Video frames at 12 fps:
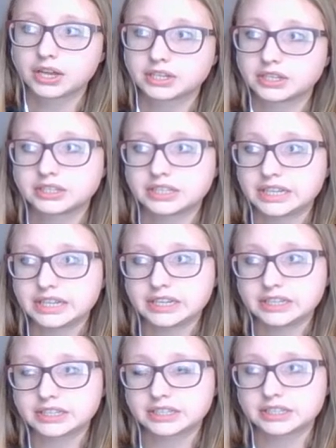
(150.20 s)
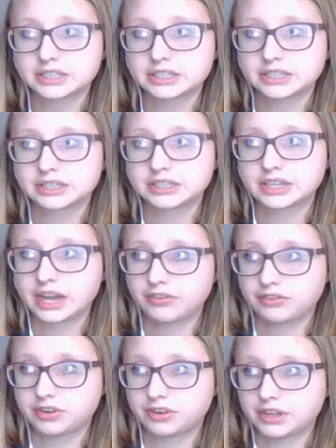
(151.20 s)
Disease,
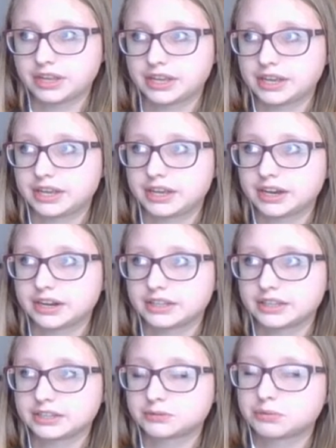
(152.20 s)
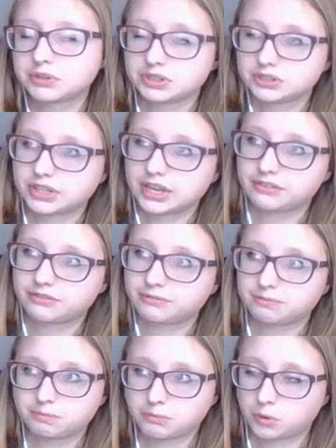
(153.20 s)
definitely, this one is like
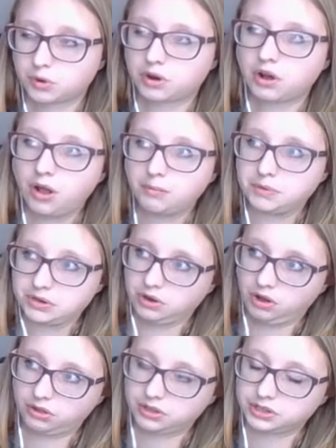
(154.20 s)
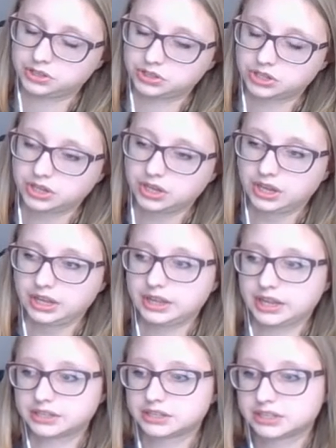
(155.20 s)
more common knowledge
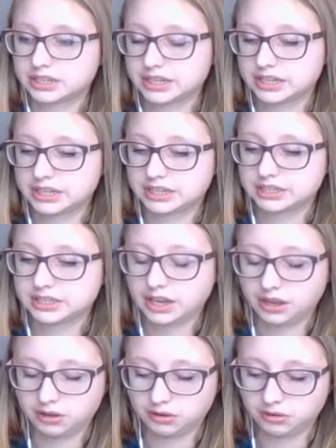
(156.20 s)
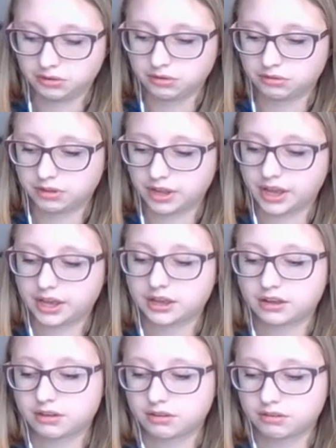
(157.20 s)
that disease killed
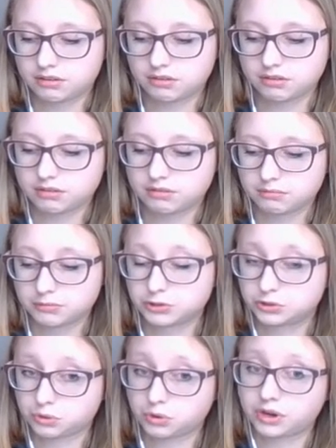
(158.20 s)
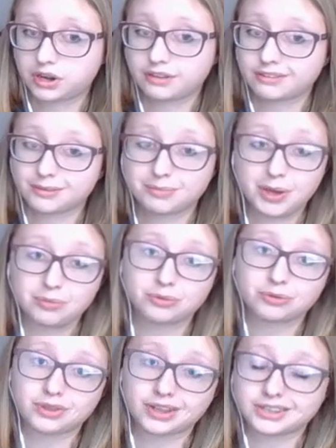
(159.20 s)
like majority of the
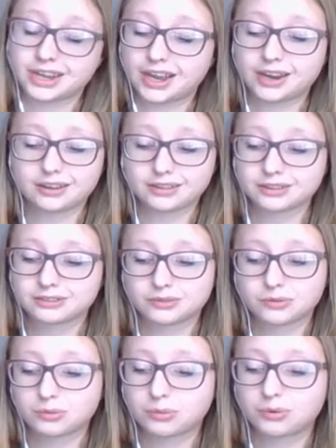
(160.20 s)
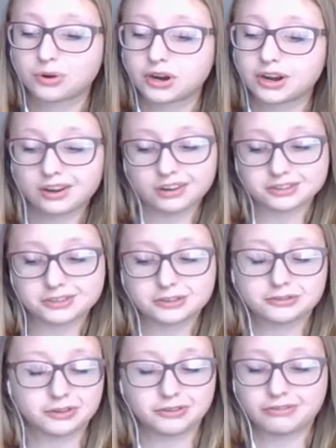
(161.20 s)
people that died in the Civil War. And also,
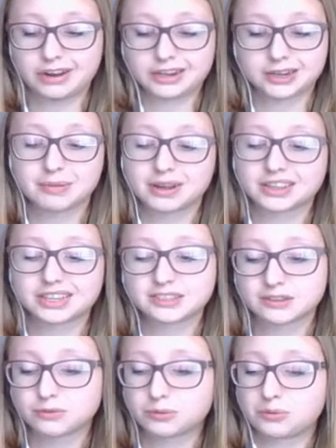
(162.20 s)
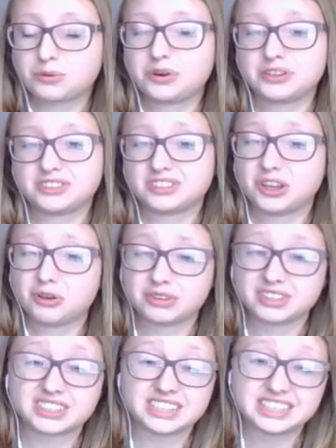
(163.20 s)
fun fact about the Civil War, it's known
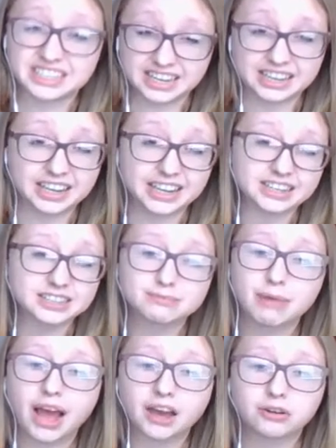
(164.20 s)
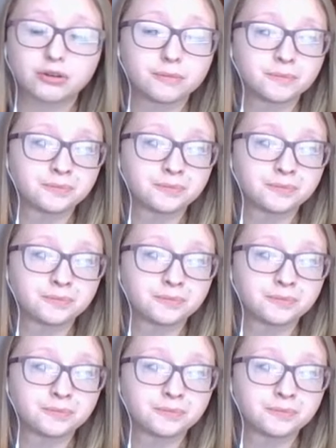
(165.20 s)
as the deadliest battle